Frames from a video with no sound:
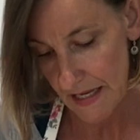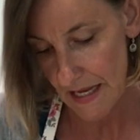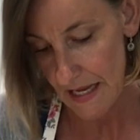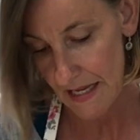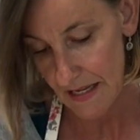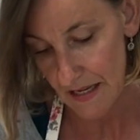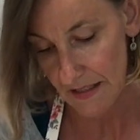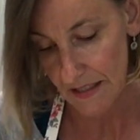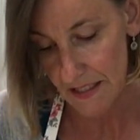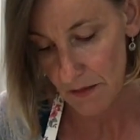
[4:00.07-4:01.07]
cake a
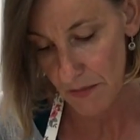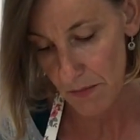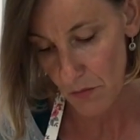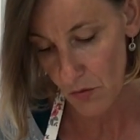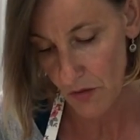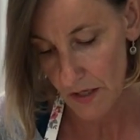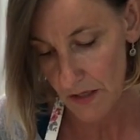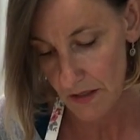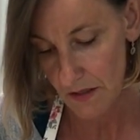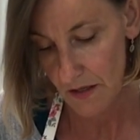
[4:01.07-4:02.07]
little bit more
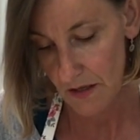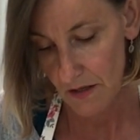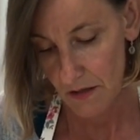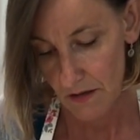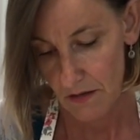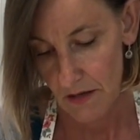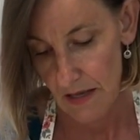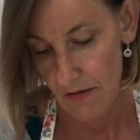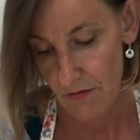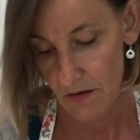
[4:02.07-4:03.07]

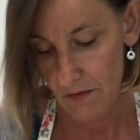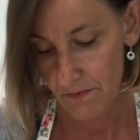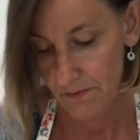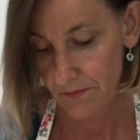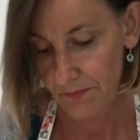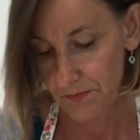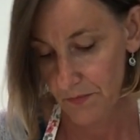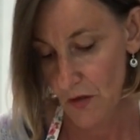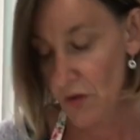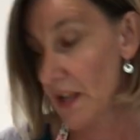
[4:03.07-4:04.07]
even.
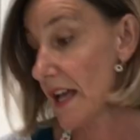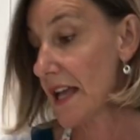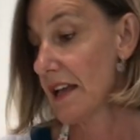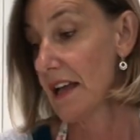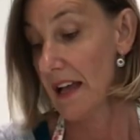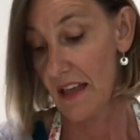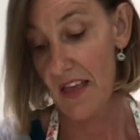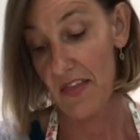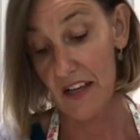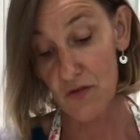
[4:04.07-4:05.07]
Okay, and
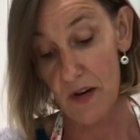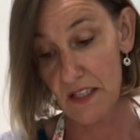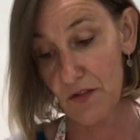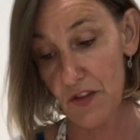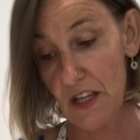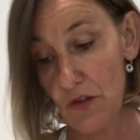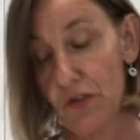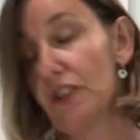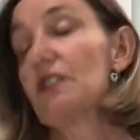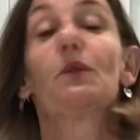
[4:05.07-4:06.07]
then that's ready for the
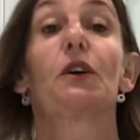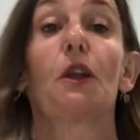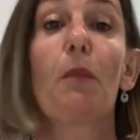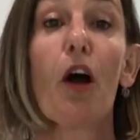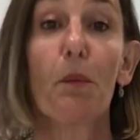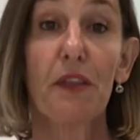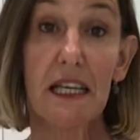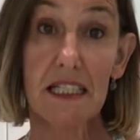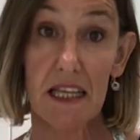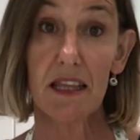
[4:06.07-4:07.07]
oven. So we're going to pop
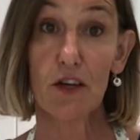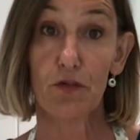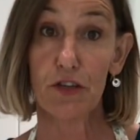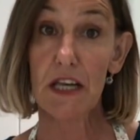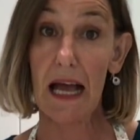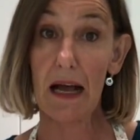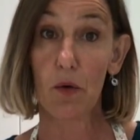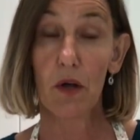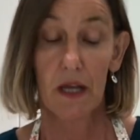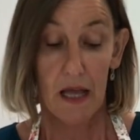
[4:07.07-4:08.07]
these in the oven
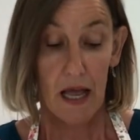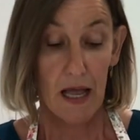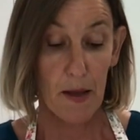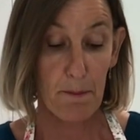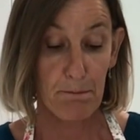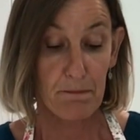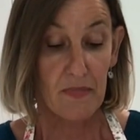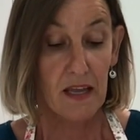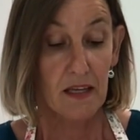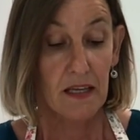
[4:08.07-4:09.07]
now.
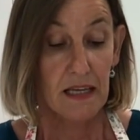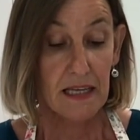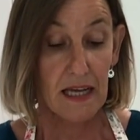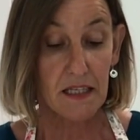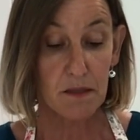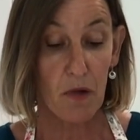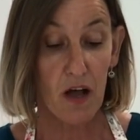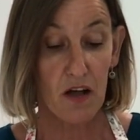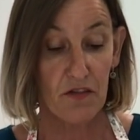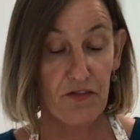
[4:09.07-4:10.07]
Gas
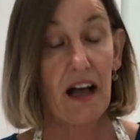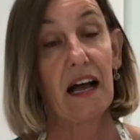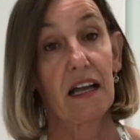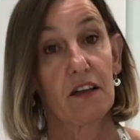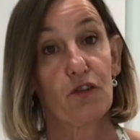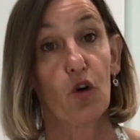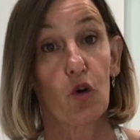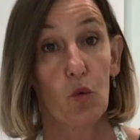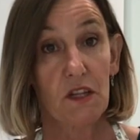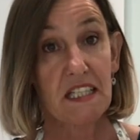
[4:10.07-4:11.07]
mark 5
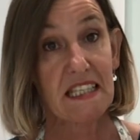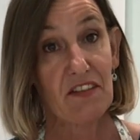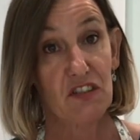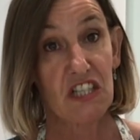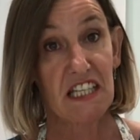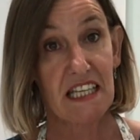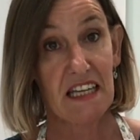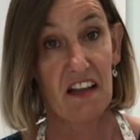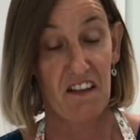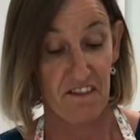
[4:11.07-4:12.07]
or
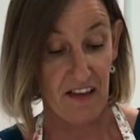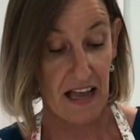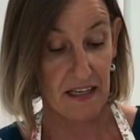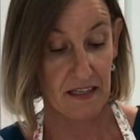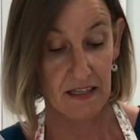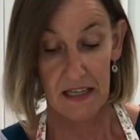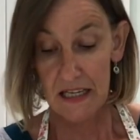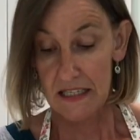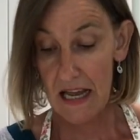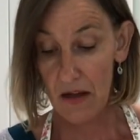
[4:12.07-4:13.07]
170 fan.
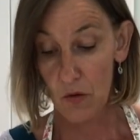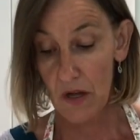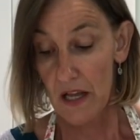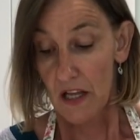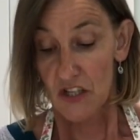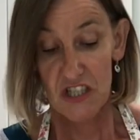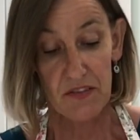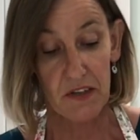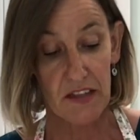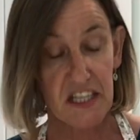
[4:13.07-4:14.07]
Now,
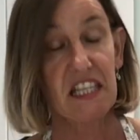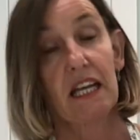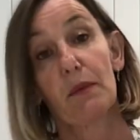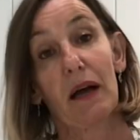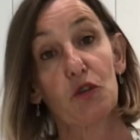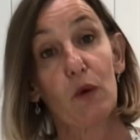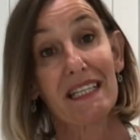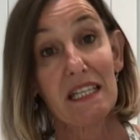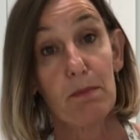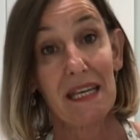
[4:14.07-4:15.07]
generally they take about
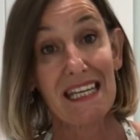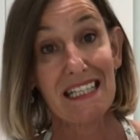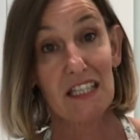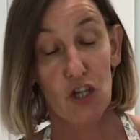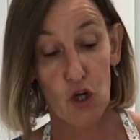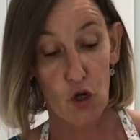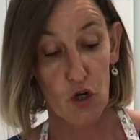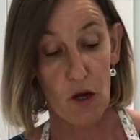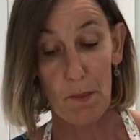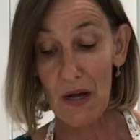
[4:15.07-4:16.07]
20 minutes to
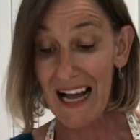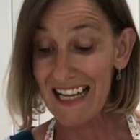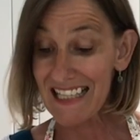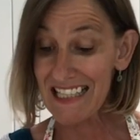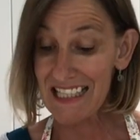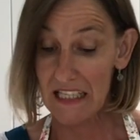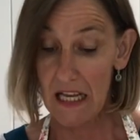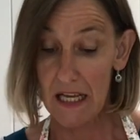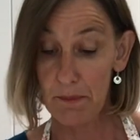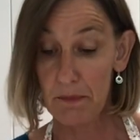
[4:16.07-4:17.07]
cook, but as
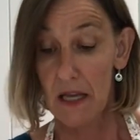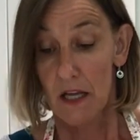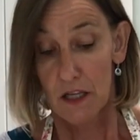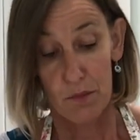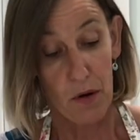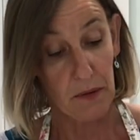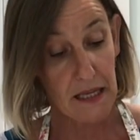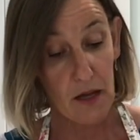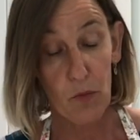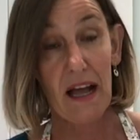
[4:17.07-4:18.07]
you're probably
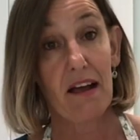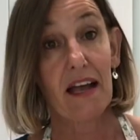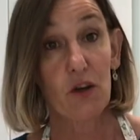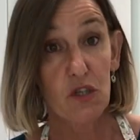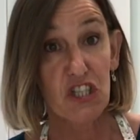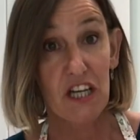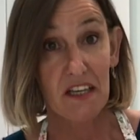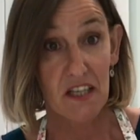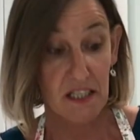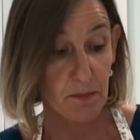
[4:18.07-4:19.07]
aware, I always check
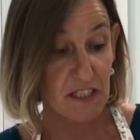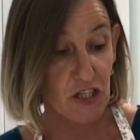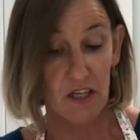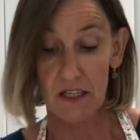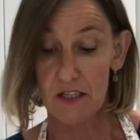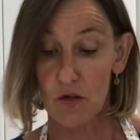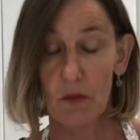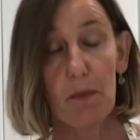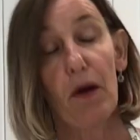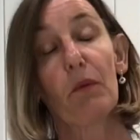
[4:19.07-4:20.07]
things a bit early. So I'm
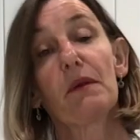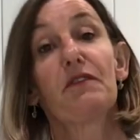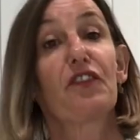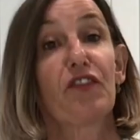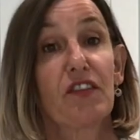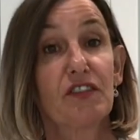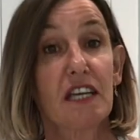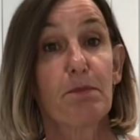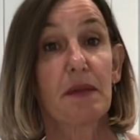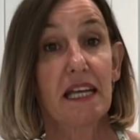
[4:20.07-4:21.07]
going to pop them for
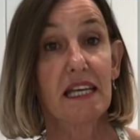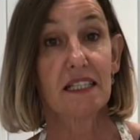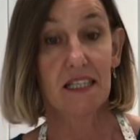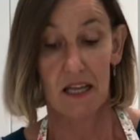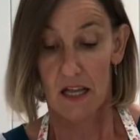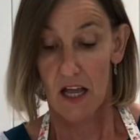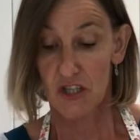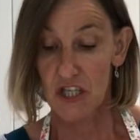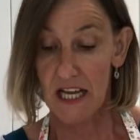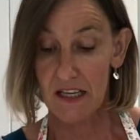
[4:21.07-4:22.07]
15 minutes and
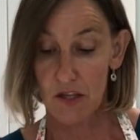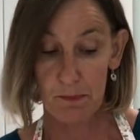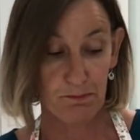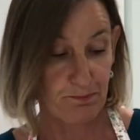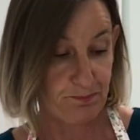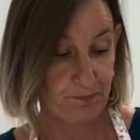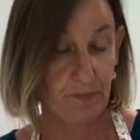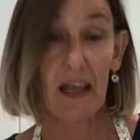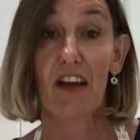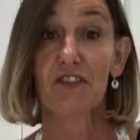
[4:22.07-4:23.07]
check them
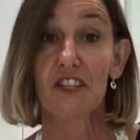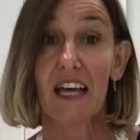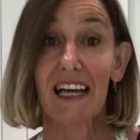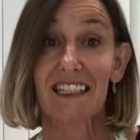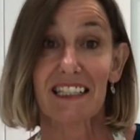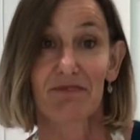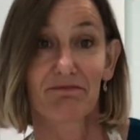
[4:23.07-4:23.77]
after that.